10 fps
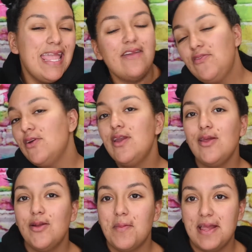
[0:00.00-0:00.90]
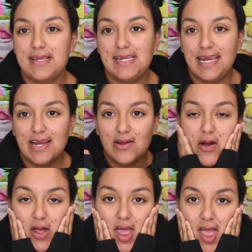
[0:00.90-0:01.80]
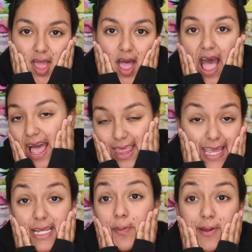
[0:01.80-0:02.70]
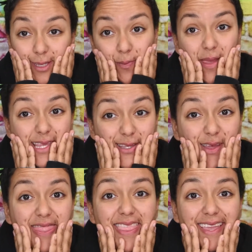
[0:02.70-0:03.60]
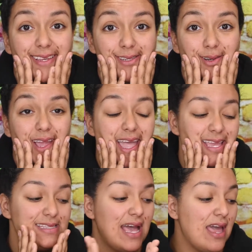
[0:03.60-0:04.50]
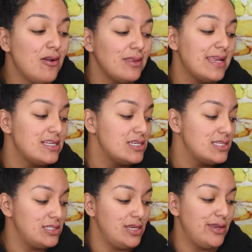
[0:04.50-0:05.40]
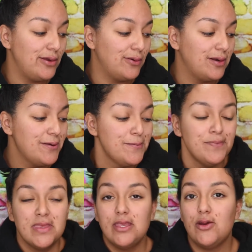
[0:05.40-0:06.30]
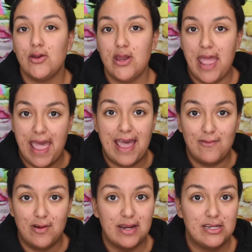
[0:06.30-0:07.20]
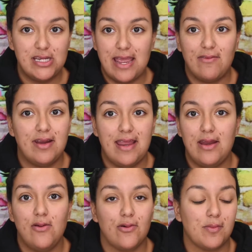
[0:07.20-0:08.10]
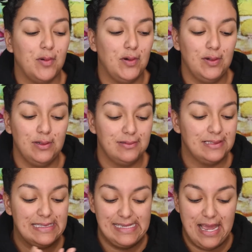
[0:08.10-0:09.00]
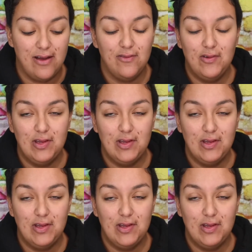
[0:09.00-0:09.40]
If you're new to my channel, I like to put spins on things, you guys. I don't like to just do your average, everyday, normal stuff.